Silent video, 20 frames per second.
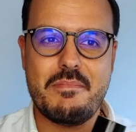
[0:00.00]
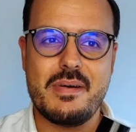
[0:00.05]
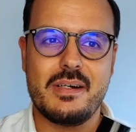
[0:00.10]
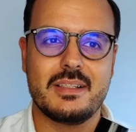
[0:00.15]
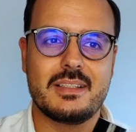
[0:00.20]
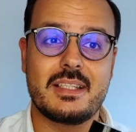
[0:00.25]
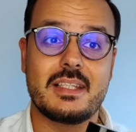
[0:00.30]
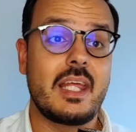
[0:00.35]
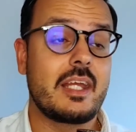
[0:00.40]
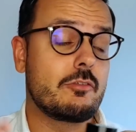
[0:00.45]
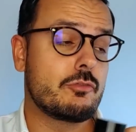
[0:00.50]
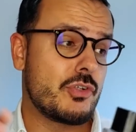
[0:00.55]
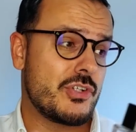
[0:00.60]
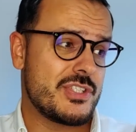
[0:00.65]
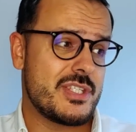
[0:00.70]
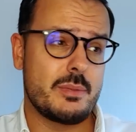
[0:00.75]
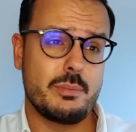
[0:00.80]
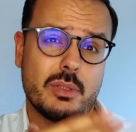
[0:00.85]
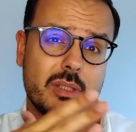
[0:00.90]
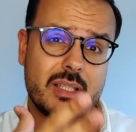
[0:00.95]
but like, for
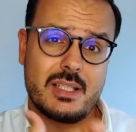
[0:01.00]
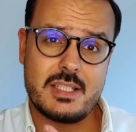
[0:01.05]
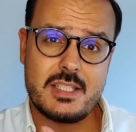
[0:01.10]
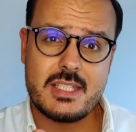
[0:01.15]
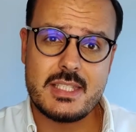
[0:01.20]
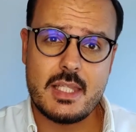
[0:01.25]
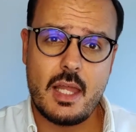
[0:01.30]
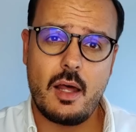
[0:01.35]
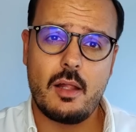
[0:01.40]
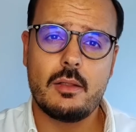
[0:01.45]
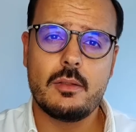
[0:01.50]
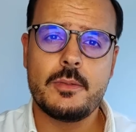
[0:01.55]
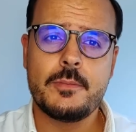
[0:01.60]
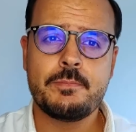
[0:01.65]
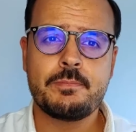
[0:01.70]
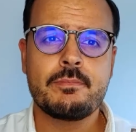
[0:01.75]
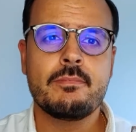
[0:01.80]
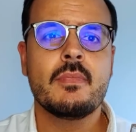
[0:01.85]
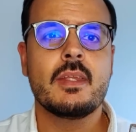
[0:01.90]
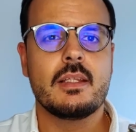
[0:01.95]
example, Cristalle
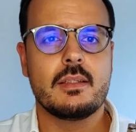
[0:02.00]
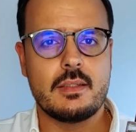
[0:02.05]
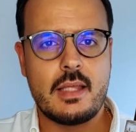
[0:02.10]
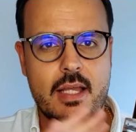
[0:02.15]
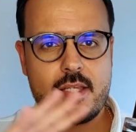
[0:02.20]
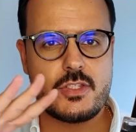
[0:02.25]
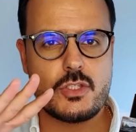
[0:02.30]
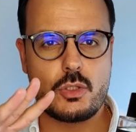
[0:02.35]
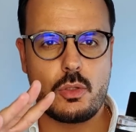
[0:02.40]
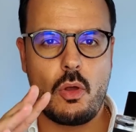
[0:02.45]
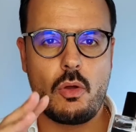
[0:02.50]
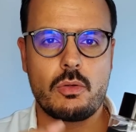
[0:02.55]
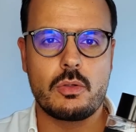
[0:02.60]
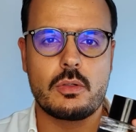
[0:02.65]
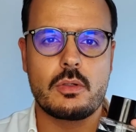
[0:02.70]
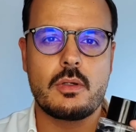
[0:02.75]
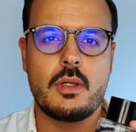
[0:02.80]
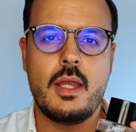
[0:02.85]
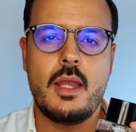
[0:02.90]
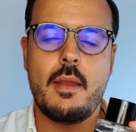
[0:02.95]
lasts
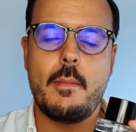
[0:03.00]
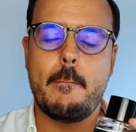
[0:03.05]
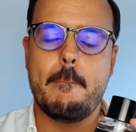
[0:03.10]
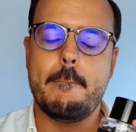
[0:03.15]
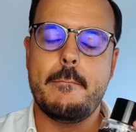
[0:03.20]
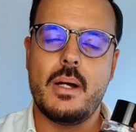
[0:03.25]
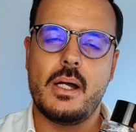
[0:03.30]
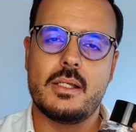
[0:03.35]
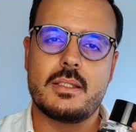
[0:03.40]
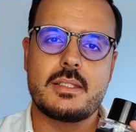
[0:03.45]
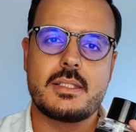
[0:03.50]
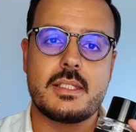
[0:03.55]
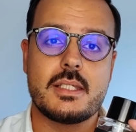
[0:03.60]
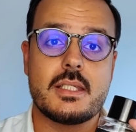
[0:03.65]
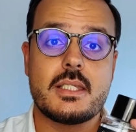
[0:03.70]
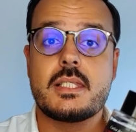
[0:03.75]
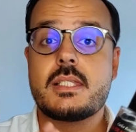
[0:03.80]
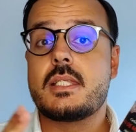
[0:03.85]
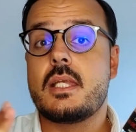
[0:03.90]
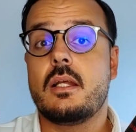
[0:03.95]
longer, but
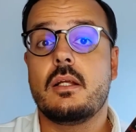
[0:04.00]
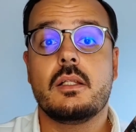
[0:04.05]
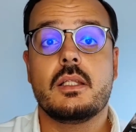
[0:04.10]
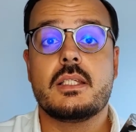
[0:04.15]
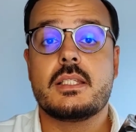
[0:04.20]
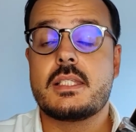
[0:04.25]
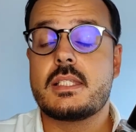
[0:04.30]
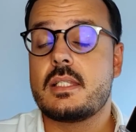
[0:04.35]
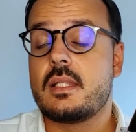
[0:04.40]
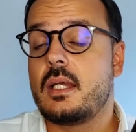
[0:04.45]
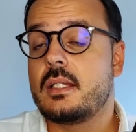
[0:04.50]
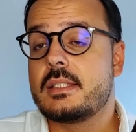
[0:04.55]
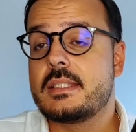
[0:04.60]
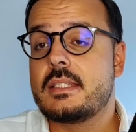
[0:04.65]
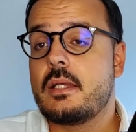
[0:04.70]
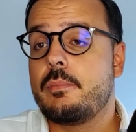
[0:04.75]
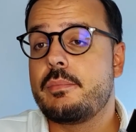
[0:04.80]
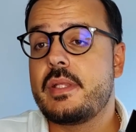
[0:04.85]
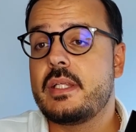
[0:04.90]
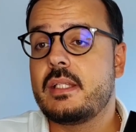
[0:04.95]
still, it's not
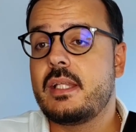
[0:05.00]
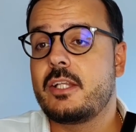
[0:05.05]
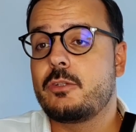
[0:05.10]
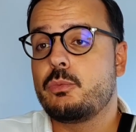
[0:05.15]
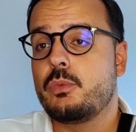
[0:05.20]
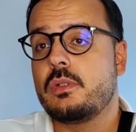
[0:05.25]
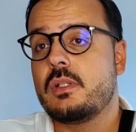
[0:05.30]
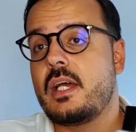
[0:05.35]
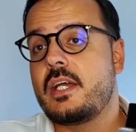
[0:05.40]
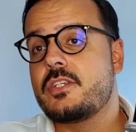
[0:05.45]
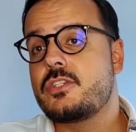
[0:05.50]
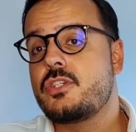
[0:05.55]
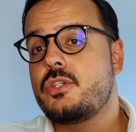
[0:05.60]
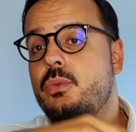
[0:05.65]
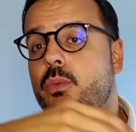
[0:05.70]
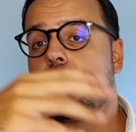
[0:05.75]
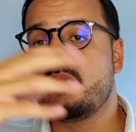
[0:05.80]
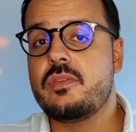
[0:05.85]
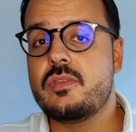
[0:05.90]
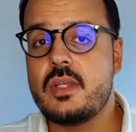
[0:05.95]
something that will last
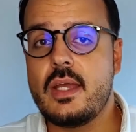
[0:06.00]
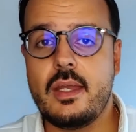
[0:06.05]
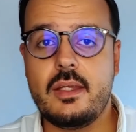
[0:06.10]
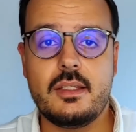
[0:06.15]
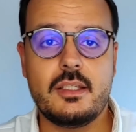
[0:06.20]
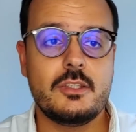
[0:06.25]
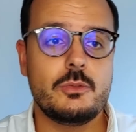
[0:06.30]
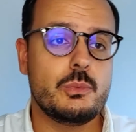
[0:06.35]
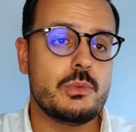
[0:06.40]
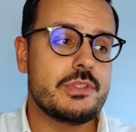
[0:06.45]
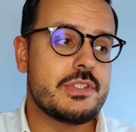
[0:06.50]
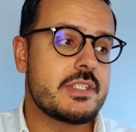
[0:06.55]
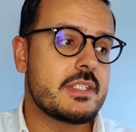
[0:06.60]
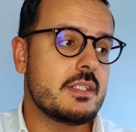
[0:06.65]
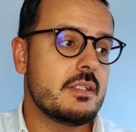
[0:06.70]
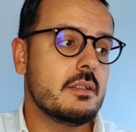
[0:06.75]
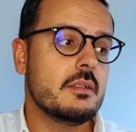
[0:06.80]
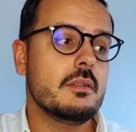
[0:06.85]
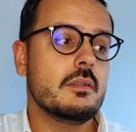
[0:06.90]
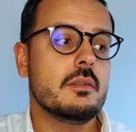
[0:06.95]
you one day and will
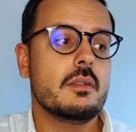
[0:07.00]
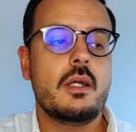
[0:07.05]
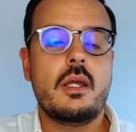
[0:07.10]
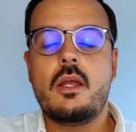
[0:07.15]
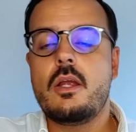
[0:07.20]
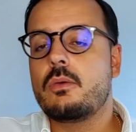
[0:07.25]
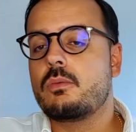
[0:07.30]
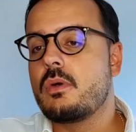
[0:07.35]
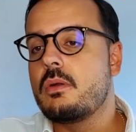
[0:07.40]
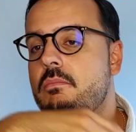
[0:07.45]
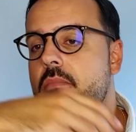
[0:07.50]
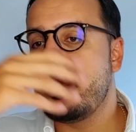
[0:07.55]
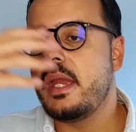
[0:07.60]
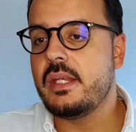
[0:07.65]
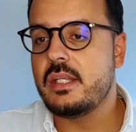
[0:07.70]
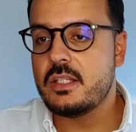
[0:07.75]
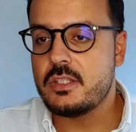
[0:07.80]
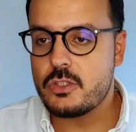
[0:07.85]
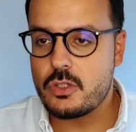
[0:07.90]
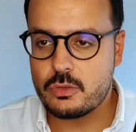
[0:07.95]
still
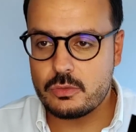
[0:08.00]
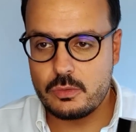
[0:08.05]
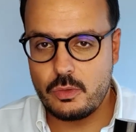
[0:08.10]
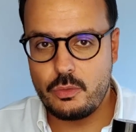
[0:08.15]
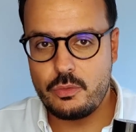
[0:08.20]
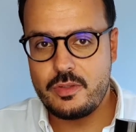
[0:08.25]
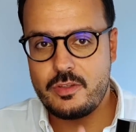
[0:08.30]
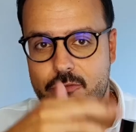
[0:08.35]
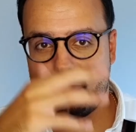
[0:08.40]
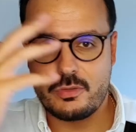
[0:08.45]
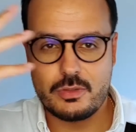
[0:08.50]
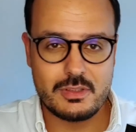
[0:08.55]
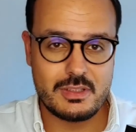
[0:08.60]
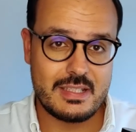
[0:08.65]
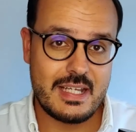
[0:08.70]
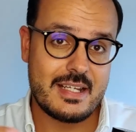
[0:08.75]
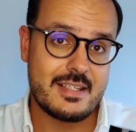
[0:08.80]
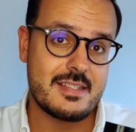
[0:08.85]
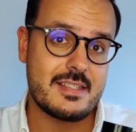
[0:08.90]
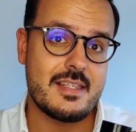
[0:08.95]
remain in your clothing for the
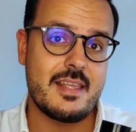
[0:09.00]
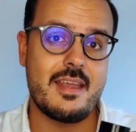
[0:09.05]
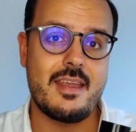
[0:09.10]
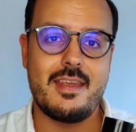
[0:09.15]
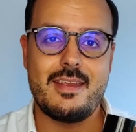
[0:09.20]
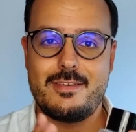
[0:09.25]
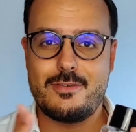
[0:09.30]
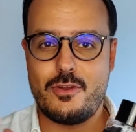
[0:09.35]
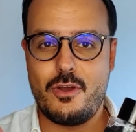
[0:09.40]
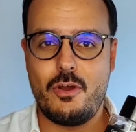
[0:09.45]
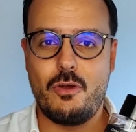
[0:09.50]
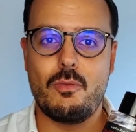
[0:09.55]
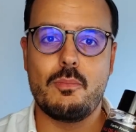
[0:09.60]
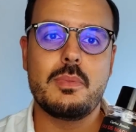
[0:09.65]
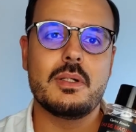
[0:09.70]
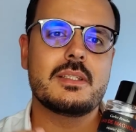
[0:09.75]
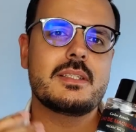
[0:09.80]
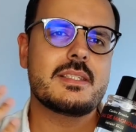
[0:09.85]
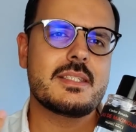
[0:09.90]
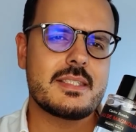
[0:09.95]
next day. No,
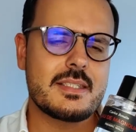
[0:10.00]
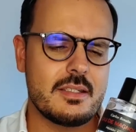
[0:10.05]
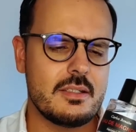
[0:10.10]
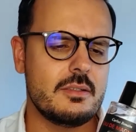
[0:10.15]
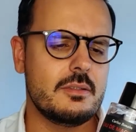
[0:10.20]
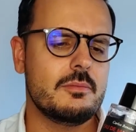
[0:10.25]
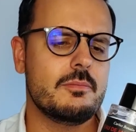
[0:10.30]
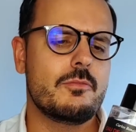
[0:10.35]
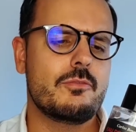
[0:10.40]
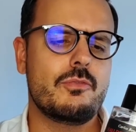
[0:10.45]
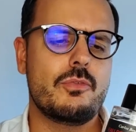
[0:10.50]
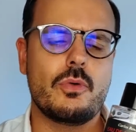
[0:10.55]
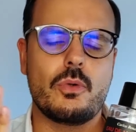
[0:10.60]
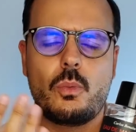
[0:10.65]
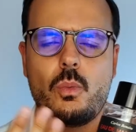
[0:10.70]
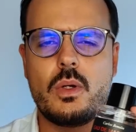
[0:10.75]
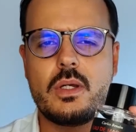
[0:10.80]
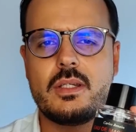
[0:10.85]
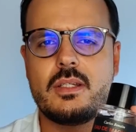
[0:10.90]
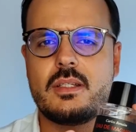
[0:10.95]
but still,
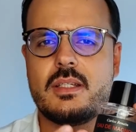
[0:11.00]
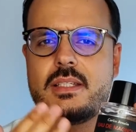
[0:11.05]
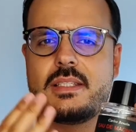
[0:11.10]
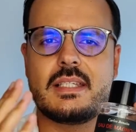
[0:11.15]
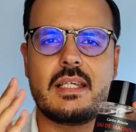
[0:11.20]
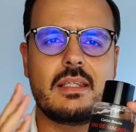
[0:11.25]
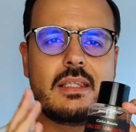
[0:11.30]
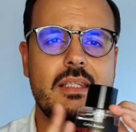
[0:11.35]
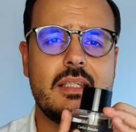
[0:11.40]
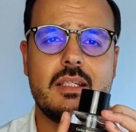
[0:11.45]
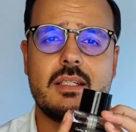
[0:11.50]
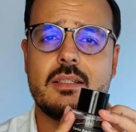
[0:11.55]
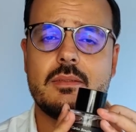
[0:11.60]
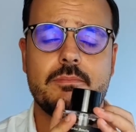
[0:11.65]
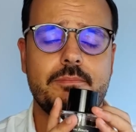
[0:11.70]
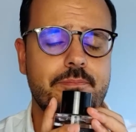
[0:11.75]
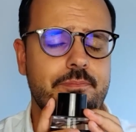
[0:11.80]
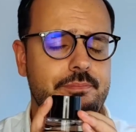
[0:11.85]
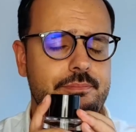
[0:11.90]
for what it is, I think